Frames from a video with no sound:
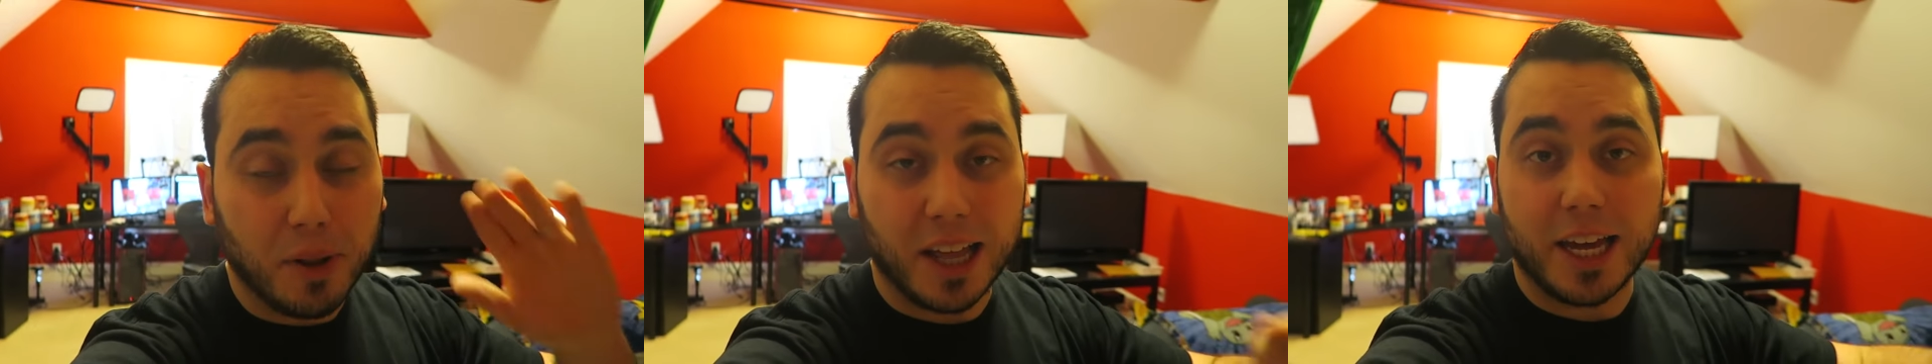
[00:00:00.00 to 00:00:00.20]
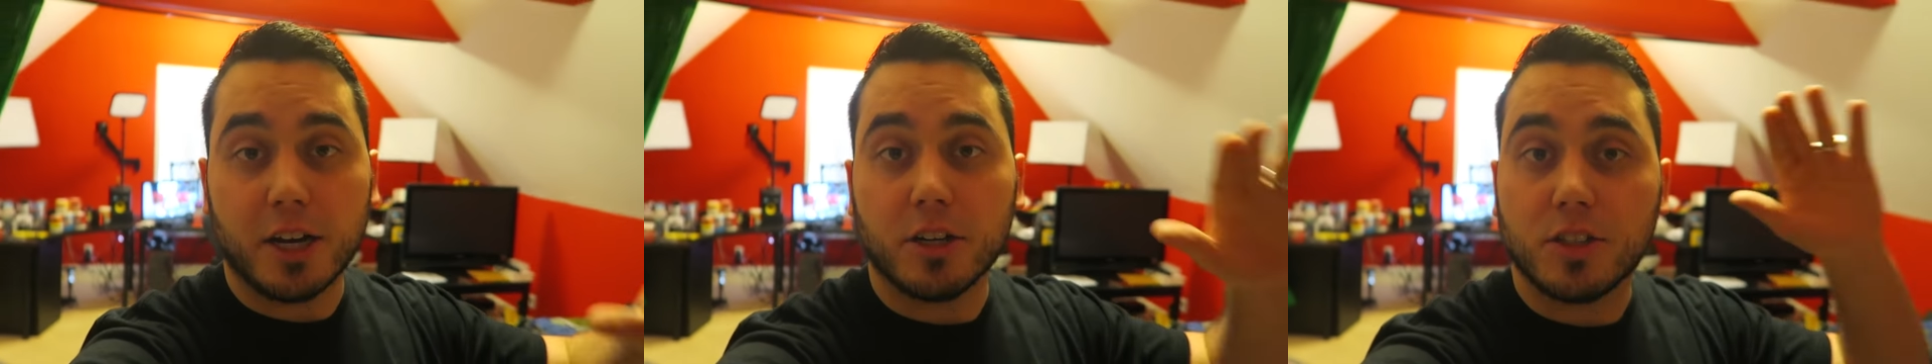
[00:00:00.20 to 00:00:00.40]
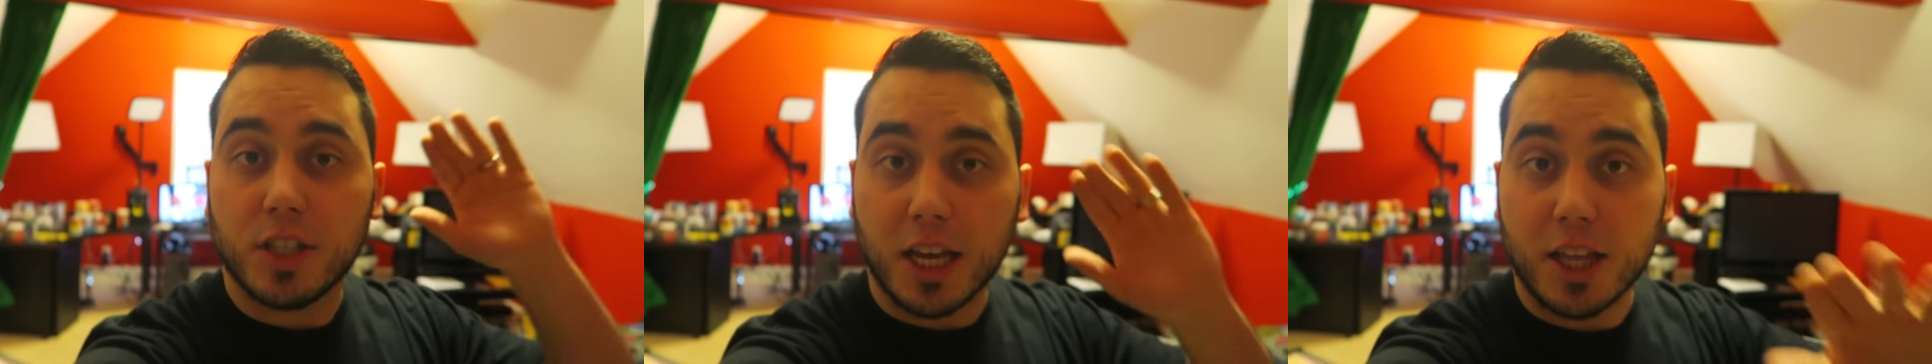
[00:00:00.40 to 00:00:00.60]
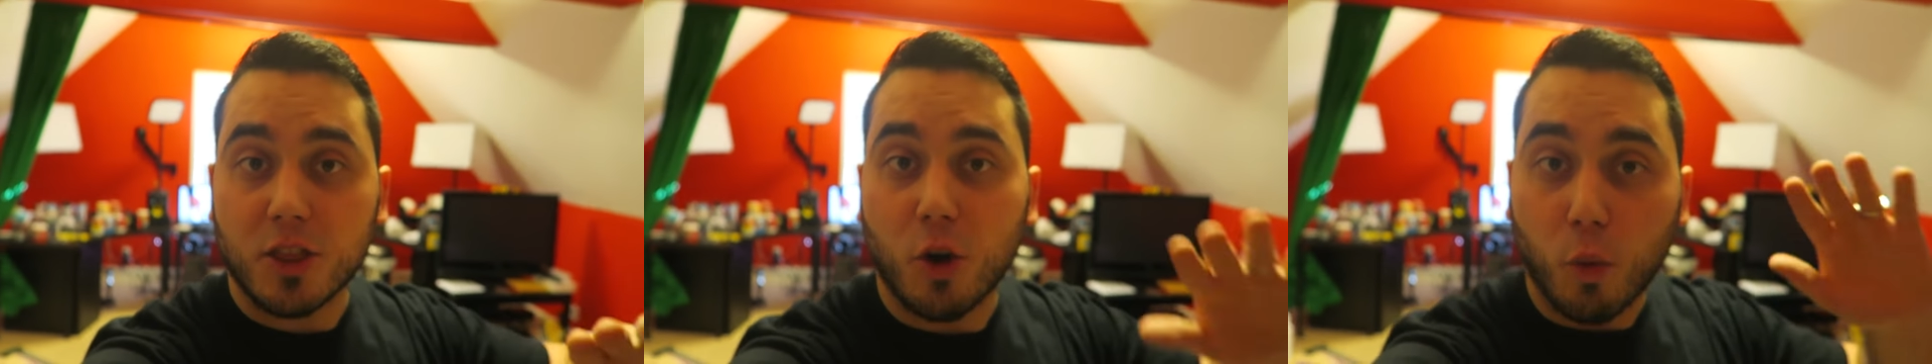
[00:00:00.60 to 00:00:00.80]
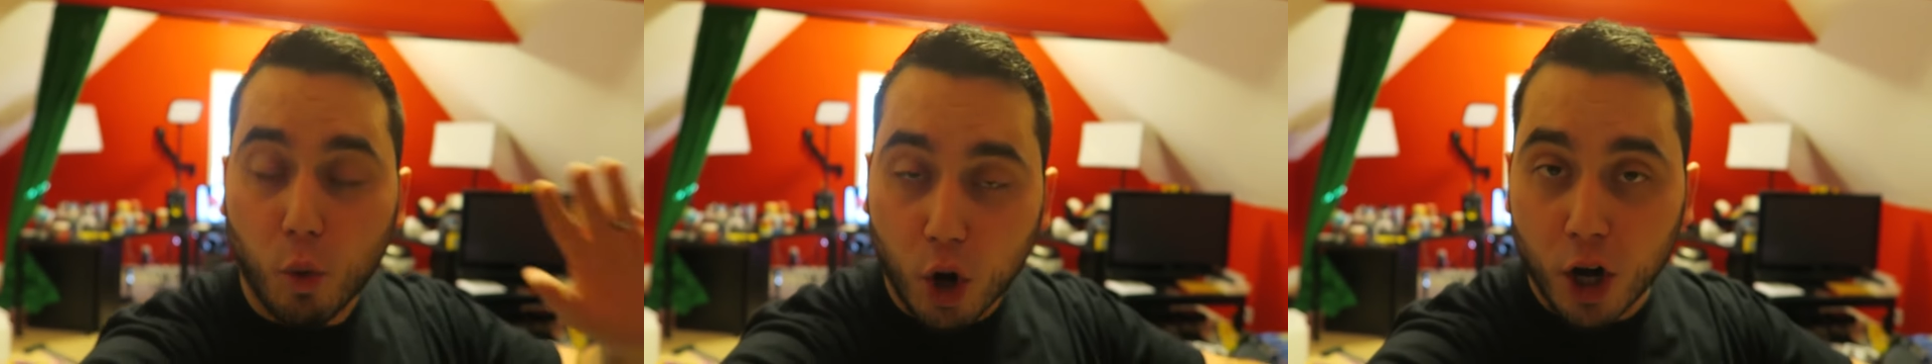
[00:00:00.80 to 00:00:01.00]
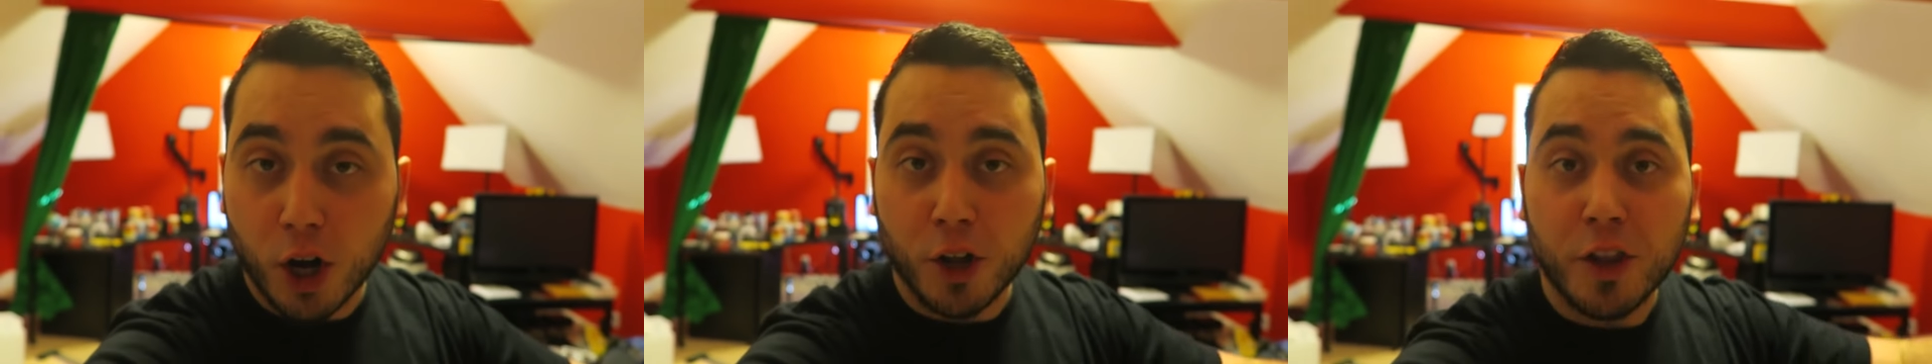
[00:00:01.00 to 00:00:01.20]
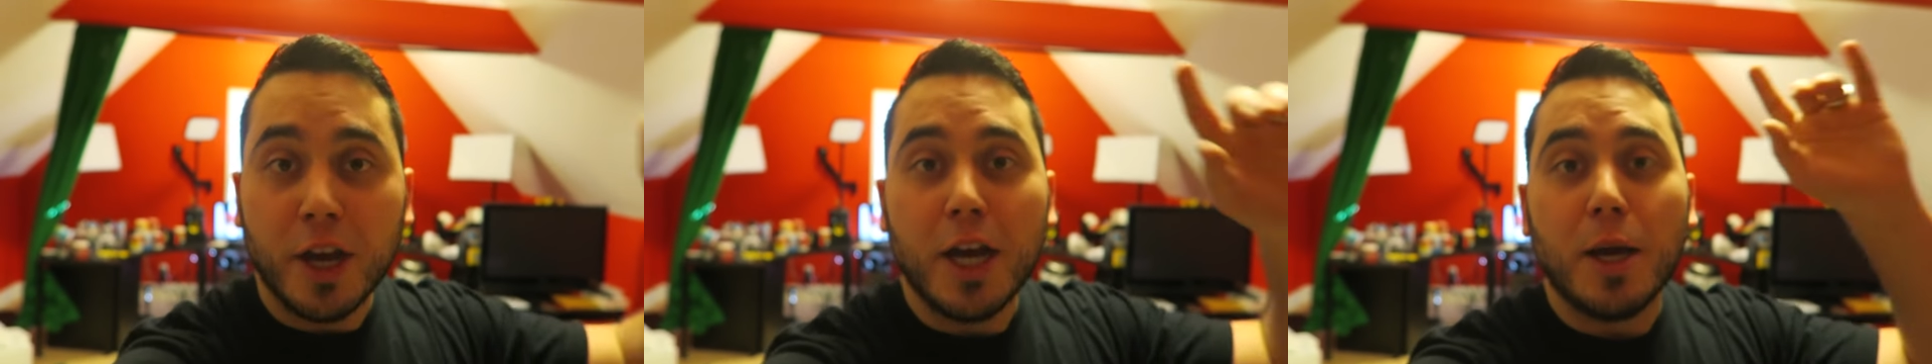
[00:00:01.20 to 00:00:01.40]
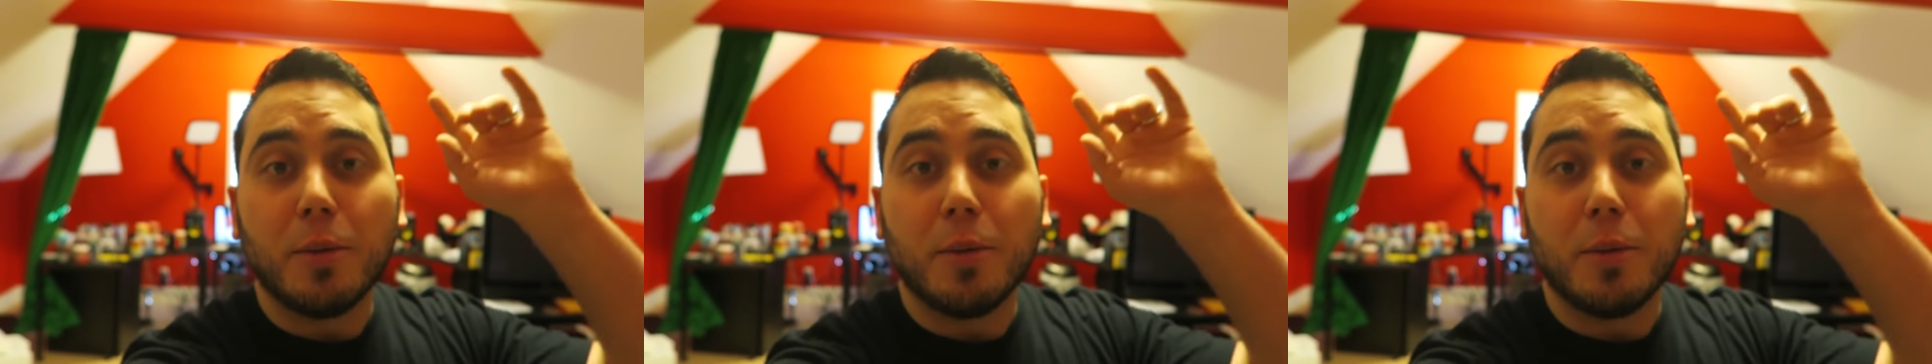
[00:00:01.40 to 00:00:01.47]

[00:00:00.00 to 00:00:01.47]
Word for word: players in the world.